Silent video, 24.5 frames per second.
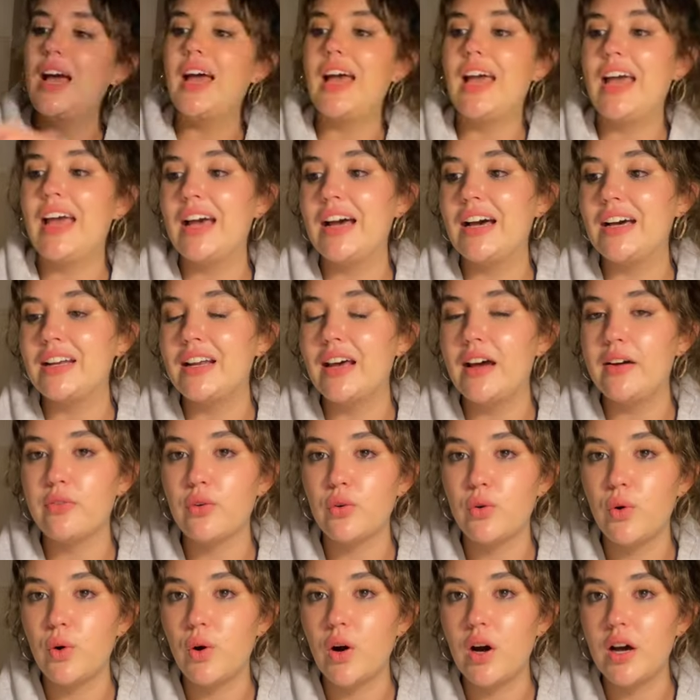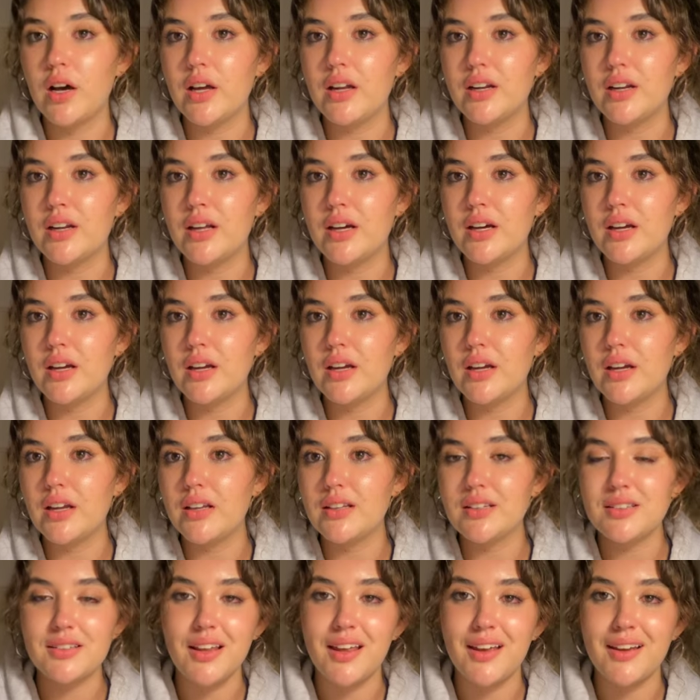And everyone
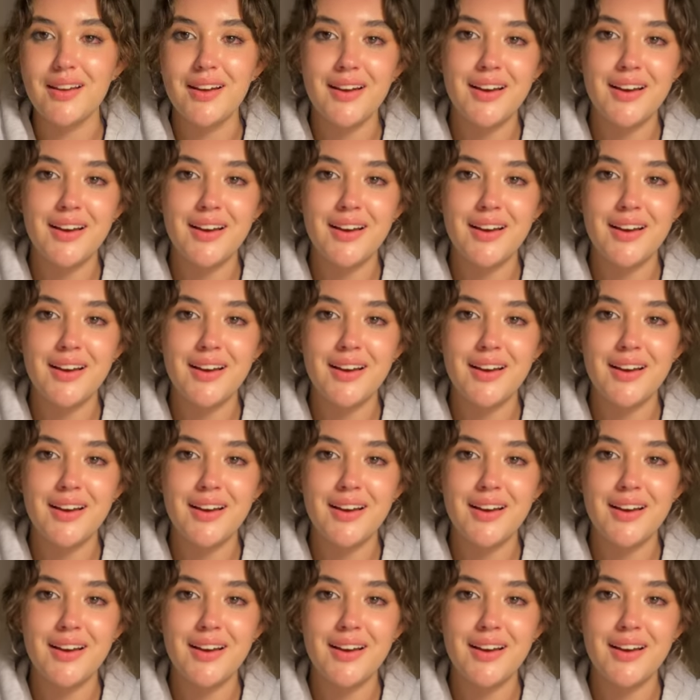is like,